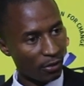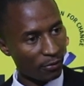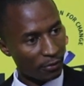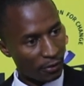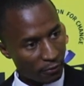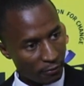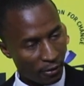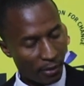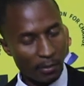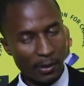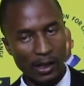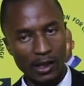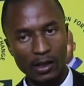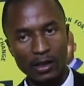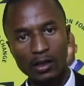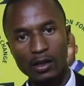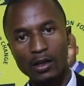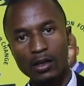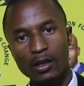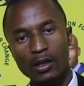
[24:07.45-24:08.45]
of the family.
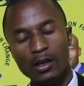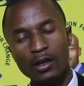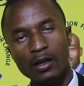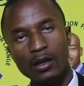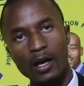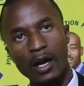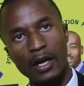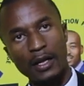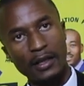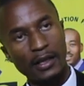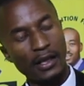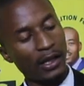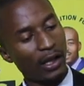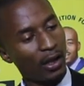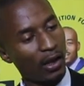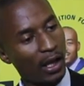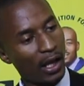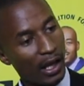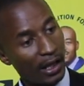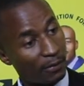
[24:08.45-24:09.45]
And they
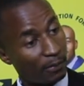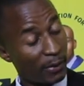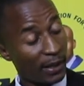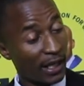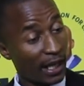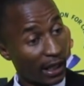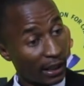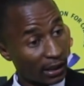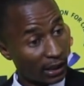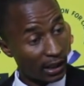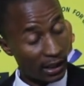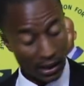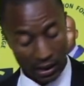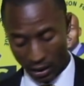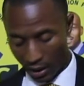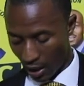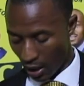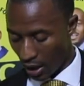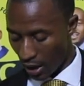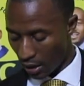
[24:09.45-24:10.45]
had been
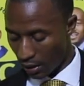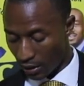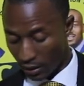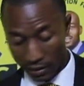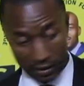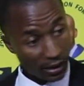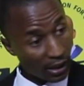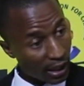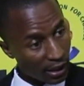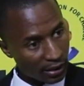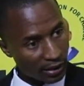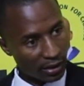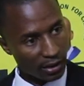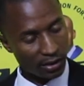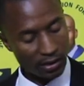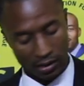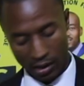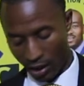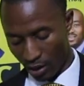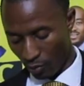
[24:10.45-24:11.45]
handling these
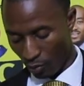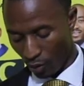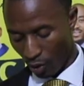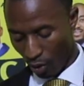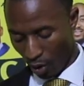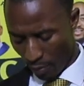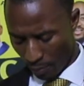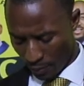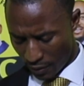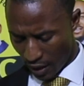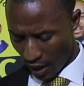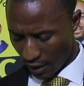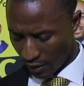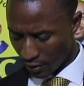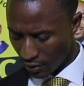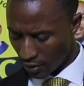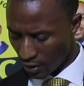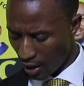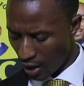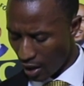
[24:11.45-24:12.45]
cases, and we hope
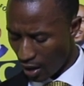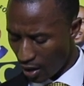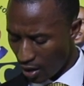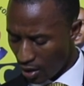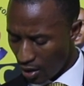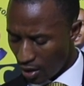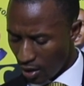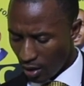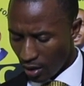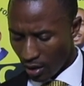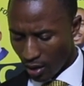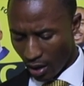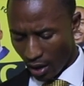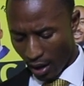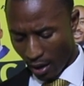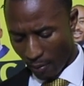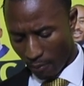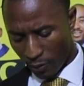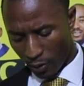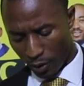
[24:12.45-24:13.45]
that
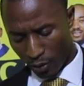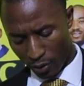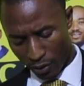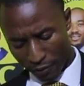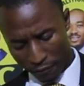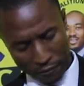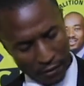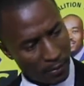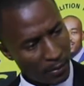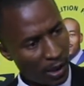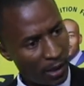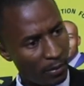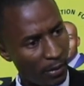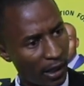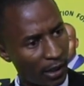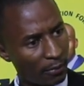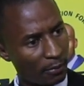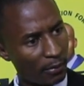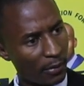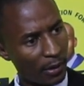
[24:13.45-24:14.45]
the family
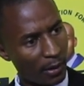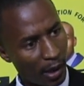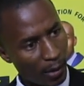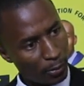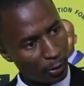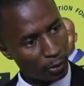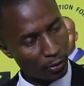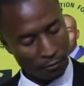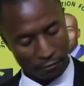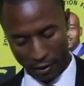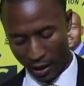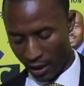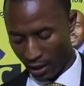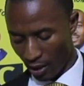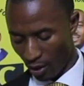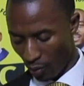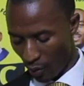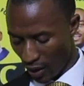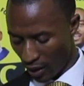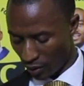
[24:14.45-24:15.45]
might be able to find
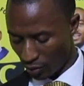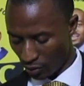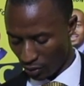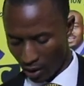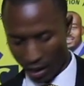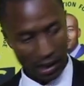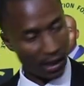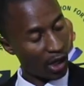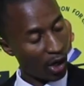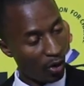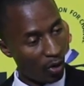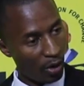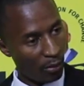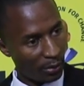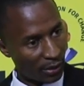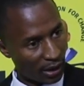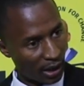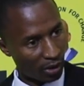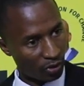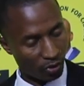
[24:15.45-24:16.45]
a way so that they
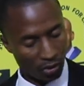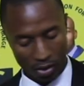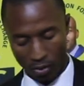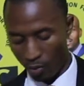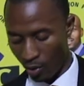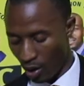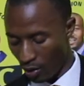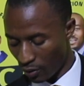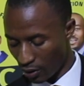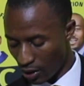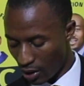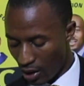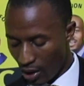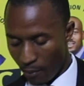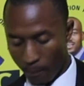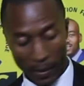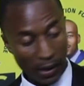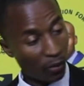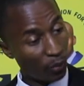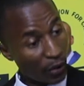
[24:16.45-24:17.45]
communicate to the world.
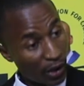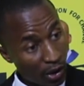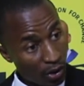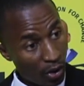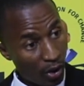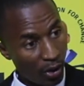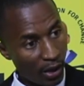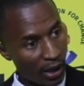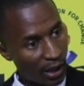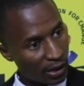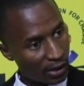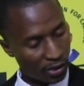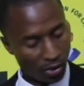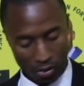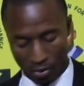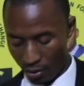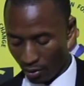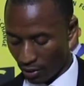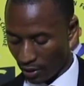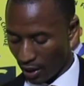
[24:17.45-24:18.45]
But we know, as you
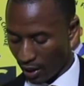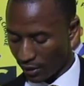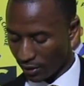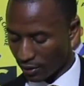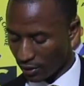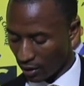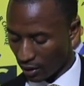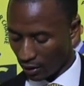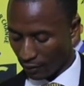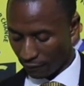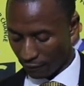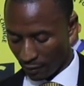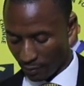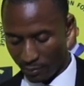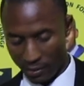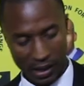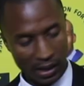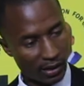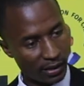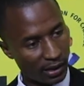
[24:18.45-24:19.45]
know, that the
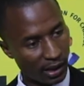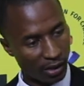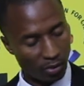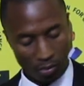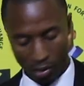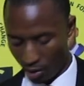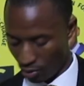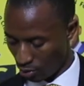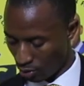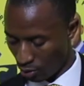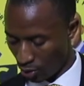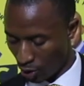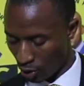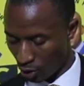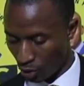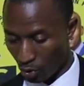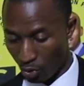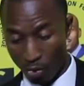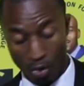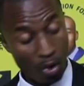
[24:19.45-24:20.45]
family had said we are not going
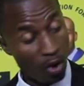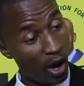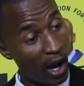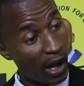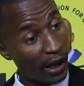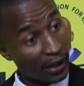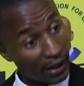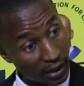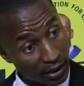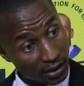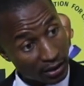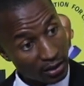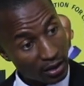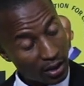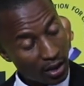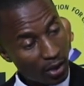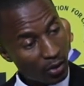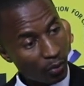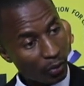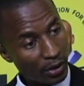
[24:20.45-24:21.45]
to go ahead
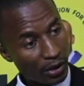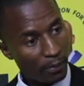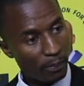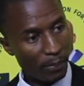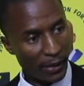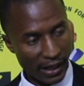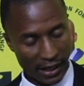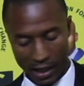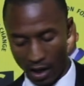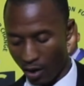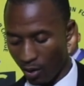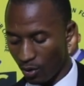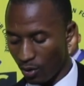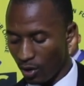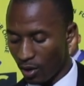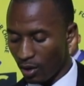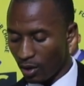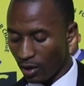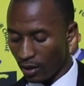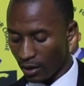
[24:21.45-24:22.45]
with the burial
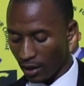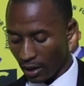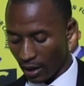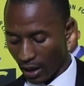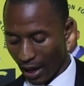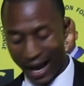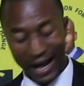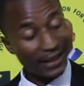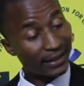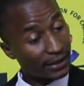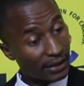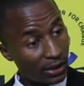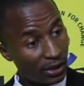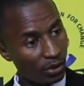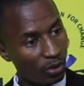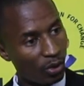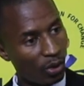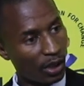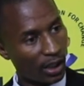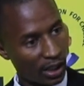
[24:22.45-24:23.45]

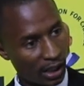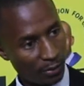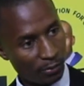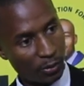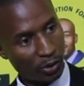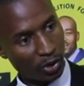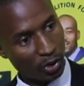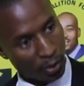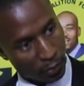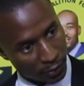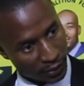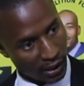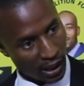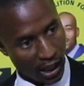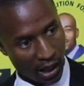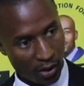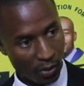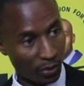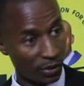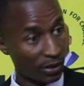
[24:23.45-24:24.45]
until Honorable Job
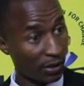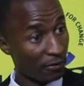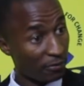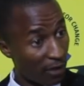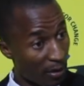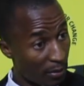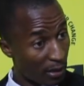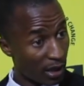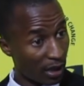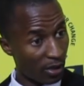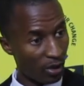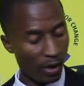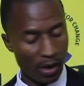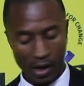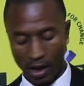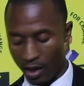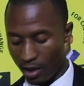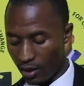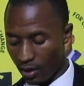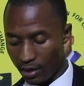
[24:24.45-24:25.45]
Scala, who is the family
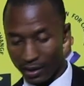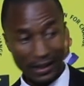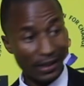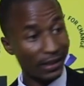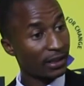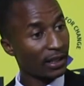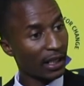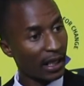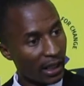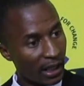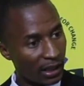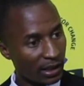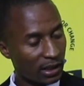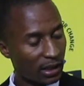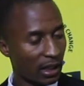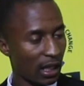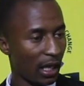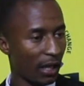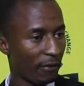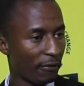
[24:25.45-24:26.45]
lawyer, is
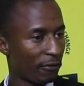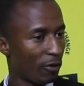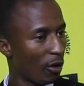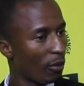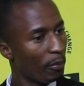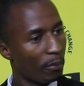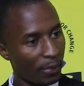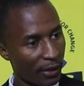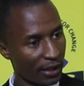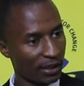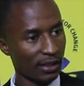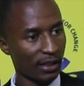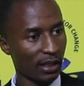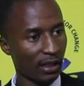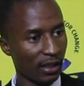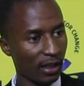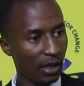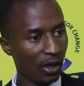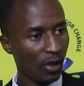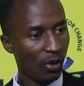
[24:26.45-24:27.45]
released from prison.
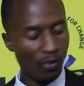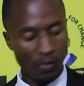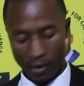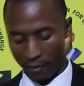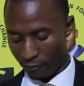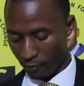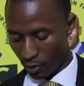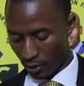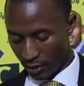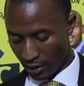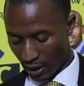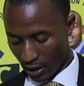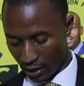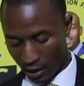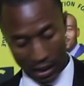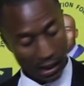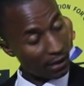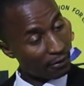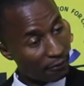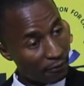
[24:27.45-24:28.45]
We have not yet
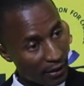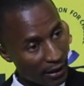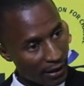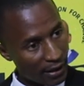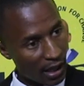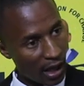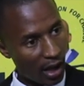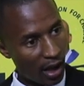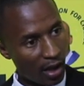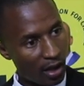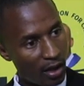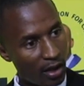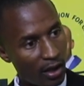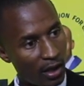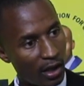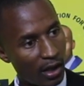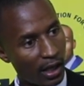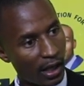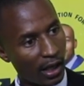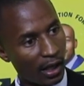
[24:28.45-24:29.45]
any further
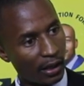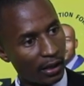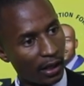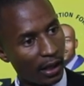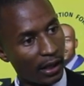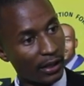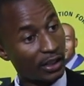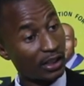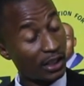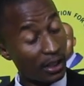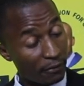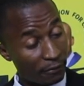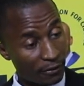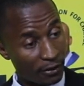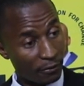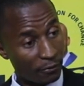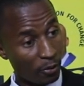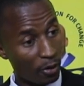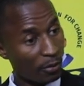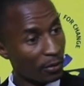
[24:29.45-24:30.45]
a shift
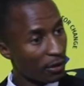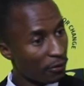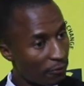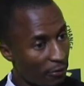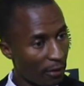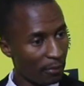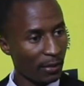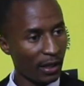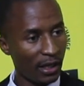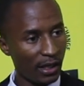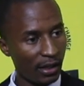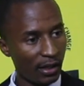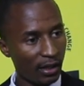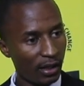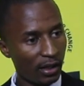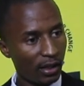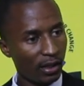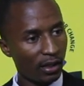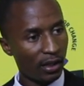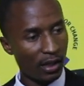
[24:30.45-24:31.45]
from the family,
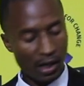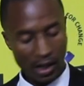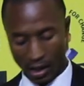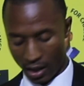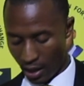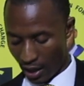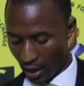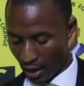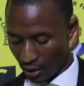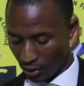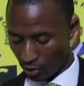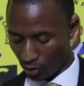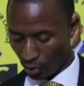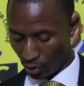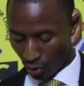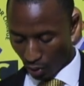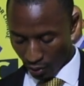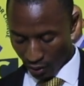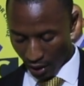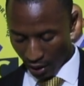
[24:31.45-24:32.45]
and you
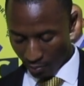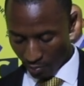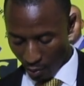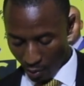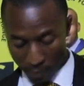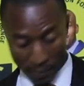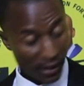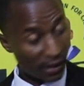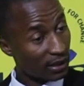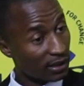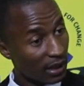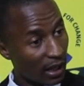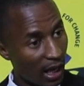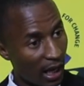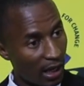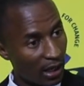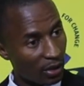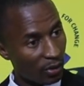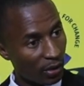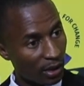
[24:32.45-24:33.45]
know that Moplace
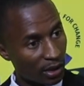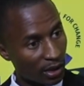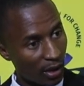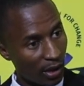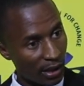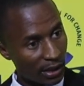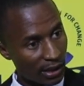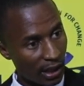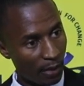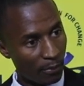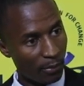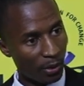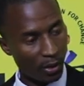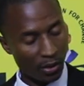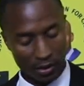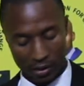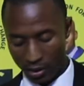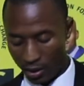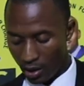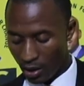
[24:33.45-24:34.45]
Ali was our
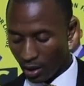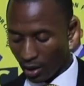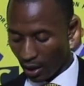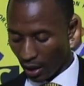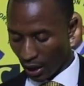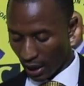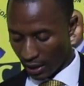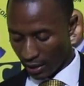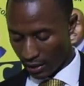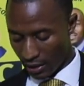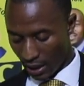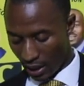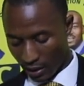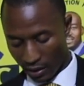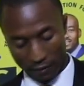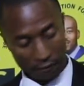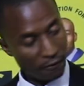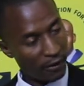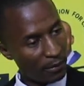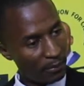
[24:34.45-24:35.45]
champion, and
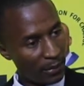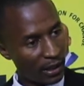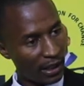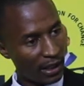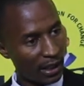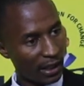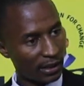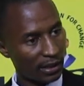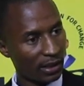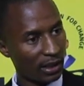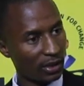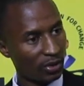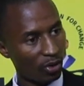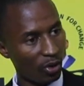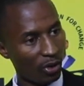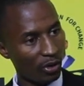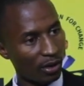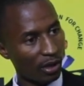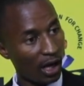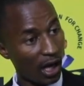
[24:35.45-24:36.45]
the family has its
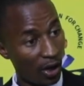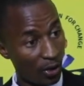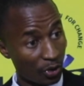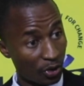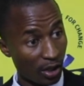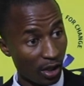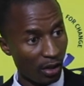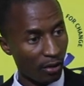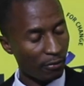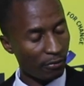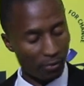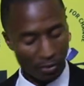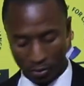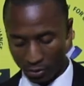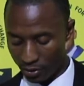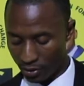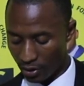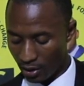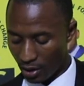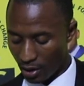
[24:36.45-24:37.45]
own cultural
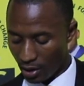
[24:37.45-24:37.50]
views